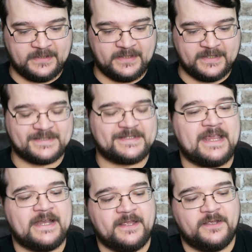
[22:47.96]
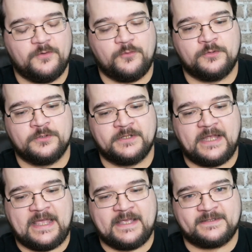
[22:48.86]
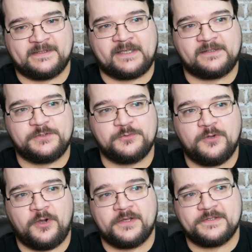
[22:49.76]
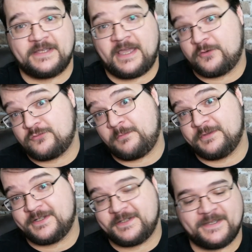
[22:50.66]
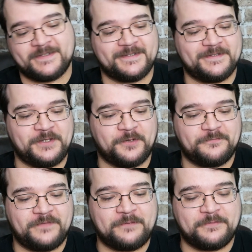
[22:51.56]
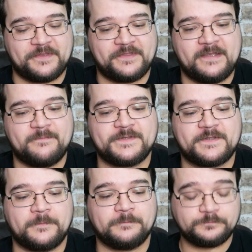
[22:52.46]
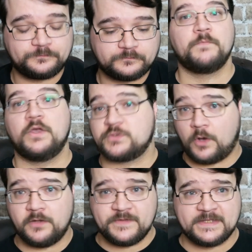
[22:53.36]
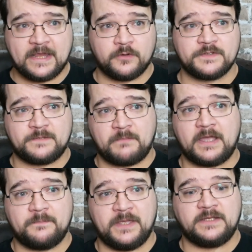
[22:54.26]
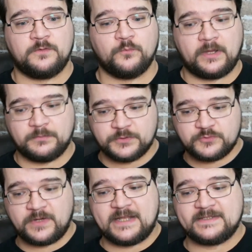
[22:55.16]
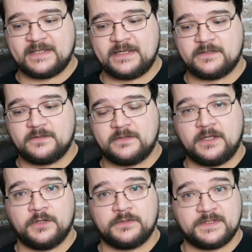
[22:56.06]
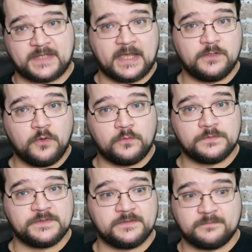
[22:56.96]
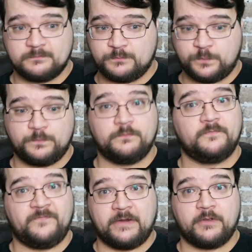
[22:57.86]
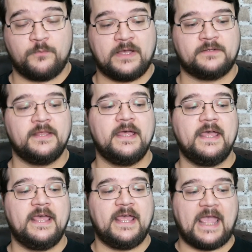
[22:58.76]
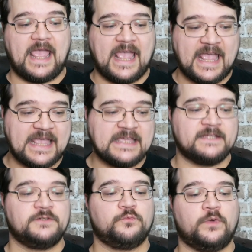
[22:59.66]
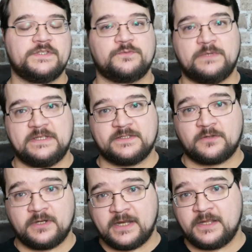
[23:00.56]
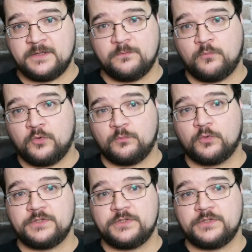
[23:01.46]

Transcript: exciting or as likely to cause the kind of trouble that it does, you know, fitting with the theme. So all these characters, in my opinion, were able to translate their design goals very well. And once we started getting more and more